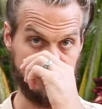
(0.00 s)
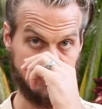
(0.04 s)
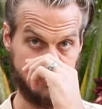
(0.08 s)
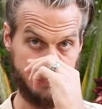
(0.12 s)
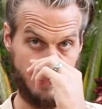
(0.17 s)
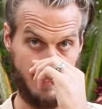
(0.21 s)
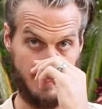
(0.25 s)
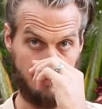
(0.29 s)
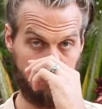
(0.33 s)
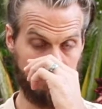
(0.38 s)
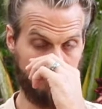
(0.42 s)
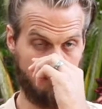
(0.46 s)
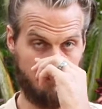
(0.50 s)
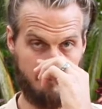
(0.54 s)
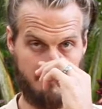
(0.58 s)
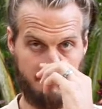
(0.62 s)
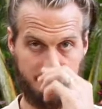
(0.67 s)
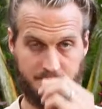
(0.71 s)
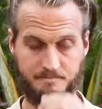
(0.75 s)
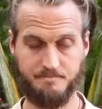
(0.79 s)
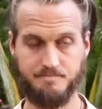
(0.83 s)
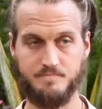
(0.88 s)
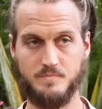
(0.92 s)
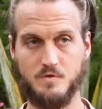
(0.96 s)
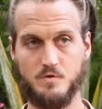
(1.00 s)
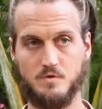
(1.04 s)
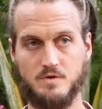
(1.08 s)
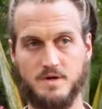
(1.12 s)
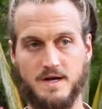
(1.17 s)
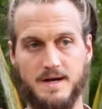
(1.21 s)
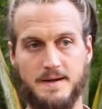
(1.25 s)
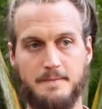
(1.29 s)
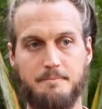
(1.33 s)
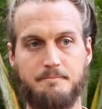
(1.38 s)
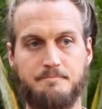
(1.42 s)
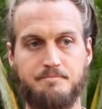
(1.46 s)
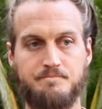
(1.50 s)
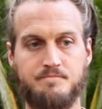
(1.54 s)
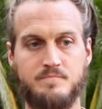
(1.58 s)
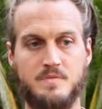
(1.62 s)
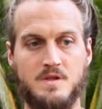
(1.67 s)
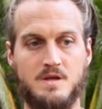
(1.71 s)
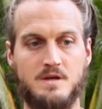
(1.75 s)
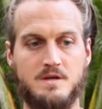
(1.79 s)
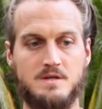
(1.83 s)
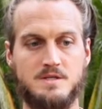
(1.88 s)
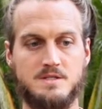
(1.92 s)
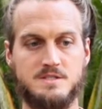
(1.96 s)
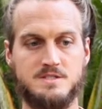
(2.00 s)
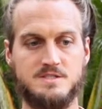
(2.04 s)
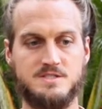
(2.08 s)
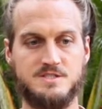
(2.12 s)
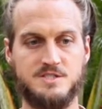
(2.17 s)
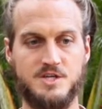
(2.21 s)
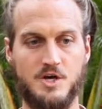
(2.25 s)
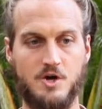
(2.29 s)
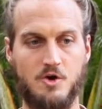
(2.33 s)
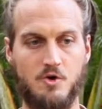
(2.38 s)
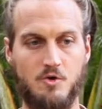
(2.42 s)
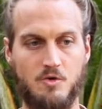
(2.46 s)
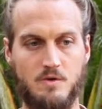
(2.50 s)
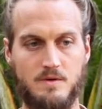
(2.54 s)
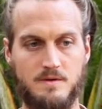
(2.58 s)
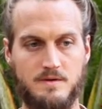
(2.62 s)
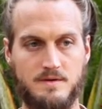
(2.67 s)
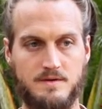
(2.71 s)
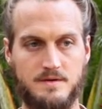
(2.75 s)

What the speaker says: same, okay? So